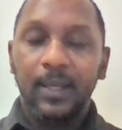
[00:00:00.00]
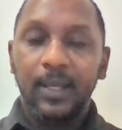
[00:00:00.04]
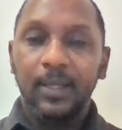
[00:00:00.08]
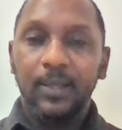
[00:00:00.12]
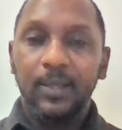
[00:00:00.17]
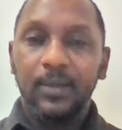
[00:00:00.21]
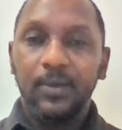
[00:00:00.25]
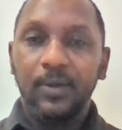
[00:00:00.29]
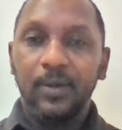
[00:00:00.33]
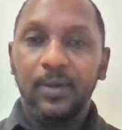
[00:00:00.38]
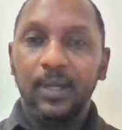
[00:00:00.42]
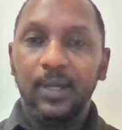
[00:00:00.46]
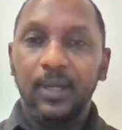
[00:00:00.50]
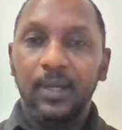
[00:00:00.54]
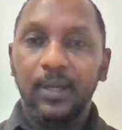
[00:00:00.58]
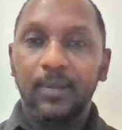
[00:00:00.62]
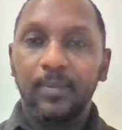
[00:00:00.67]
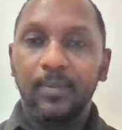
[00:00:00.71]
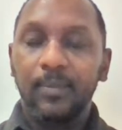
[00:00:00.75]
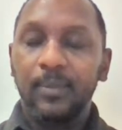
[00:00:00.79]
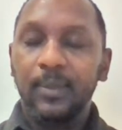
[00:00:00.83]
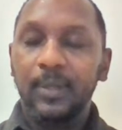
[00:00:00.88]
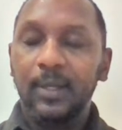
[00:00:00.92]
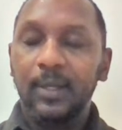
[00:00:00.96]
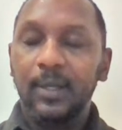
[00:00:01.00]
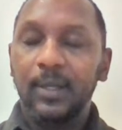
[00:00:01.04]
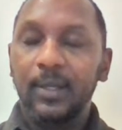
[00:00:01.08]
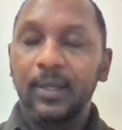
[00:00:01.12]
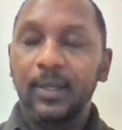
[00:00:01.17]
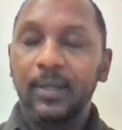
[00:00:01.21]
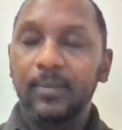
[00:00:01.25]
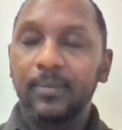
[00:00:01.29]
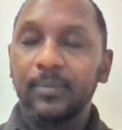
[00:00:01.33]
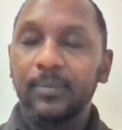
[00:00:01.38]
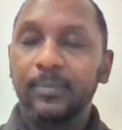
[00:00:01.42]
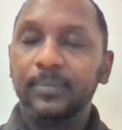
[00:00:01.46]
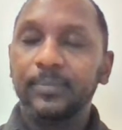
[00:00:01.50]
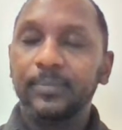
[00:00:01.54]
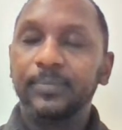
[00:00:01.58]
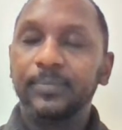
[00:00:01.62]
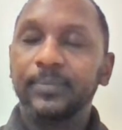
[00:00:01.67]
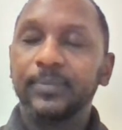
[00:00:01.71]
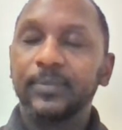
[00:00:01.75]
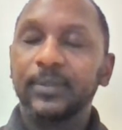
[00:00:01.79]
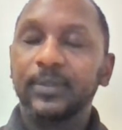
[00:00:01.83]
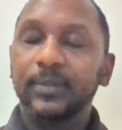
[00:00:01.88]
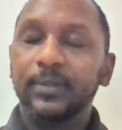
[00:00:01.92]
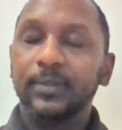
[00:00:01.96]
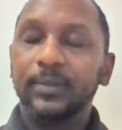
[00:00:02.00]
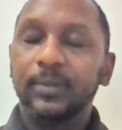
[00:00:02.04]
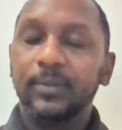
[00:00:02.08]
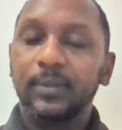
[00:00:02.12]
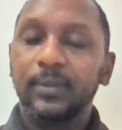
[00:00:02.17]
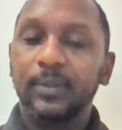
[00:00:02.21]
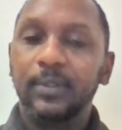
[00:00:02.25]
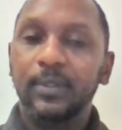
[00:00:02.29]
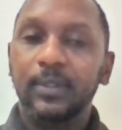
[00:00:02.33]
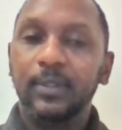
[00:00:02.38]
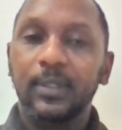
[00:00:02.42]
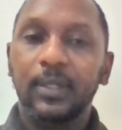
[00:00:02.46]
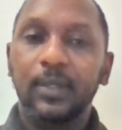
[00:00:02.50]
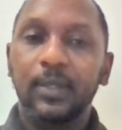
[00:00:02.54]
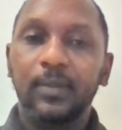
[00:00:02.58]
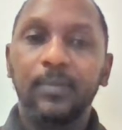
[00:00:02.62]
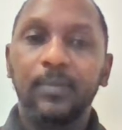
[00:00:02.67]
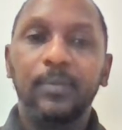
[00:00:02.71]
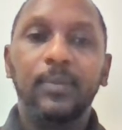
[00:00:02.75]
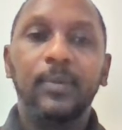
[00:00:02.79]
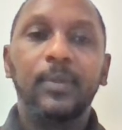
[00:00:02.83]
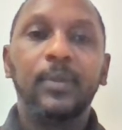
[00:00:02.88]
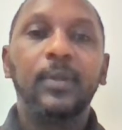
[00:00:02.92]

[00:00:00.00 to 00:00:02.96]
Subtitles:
I call him, what do you name?